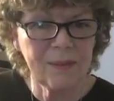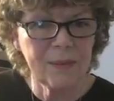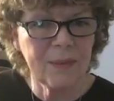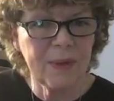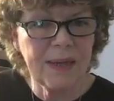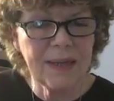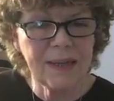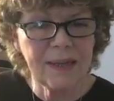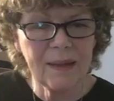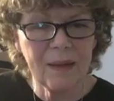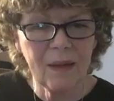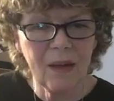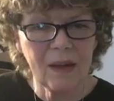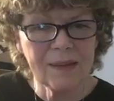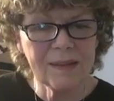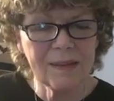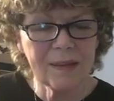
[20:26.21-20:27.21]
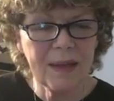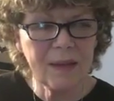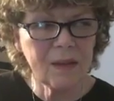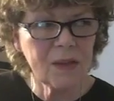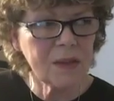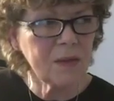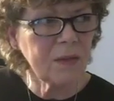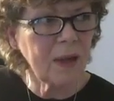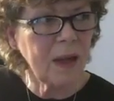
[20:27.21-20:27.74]
really in the last
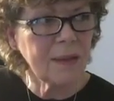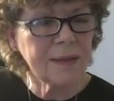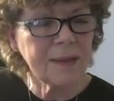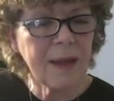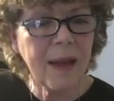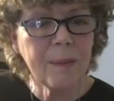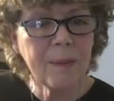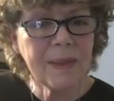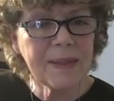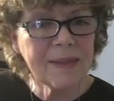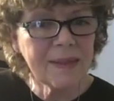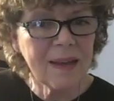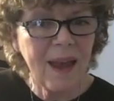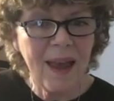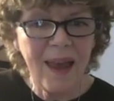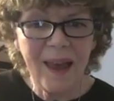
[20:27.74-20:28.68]
stages of Alzheimer's,